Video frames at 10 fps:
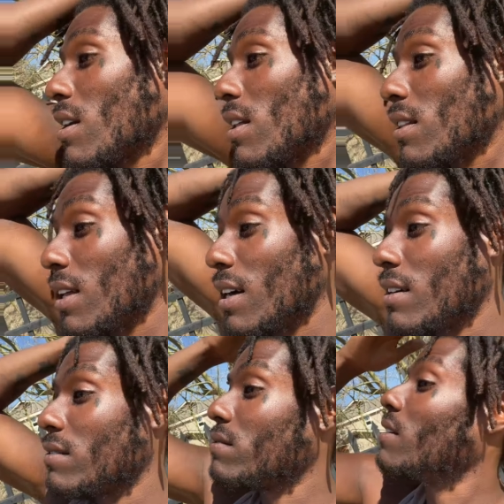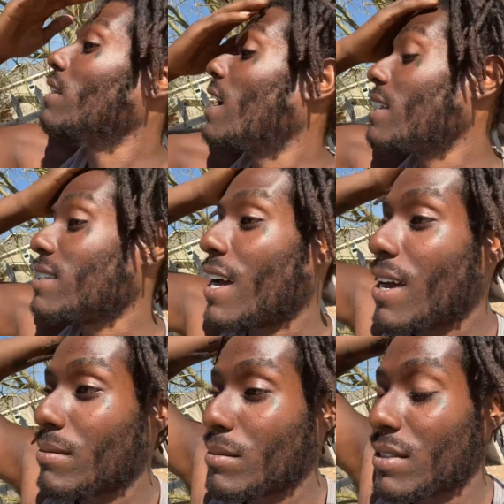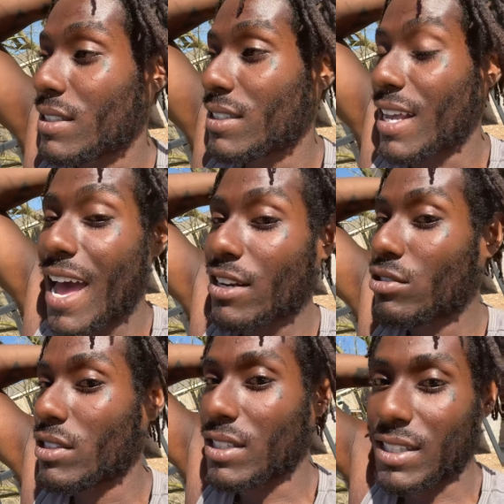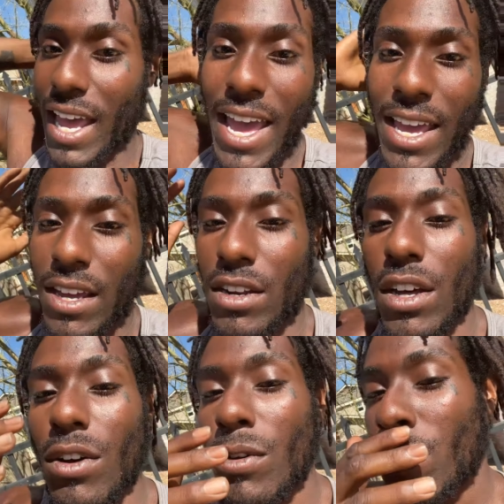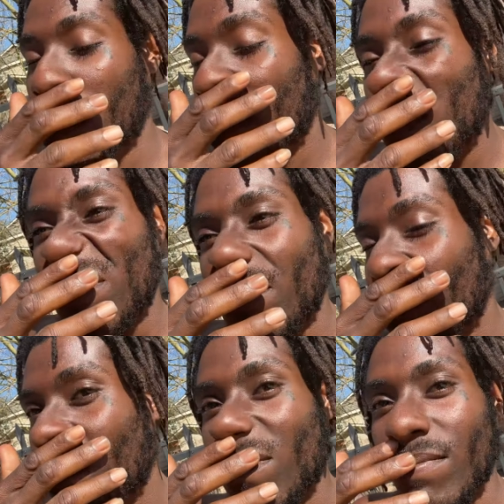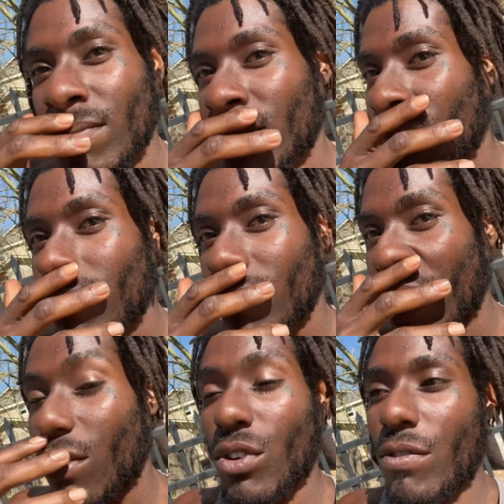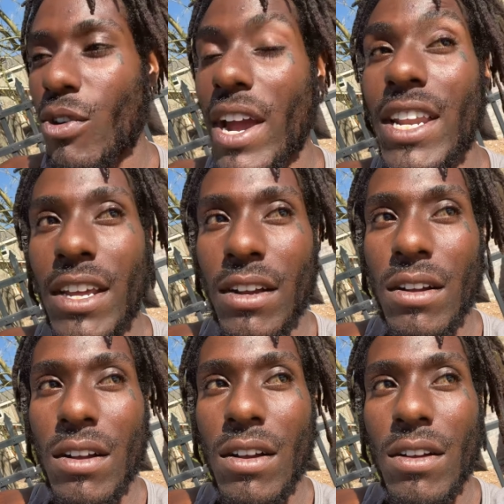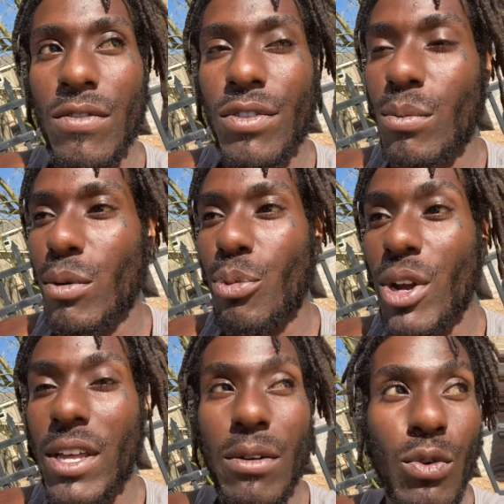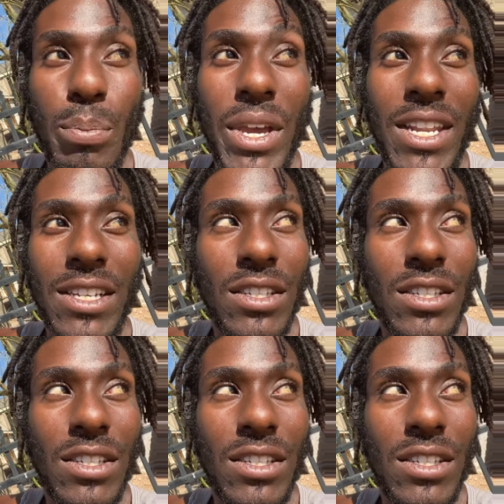Love, a lot of times, is actually saying no and refraining from repeating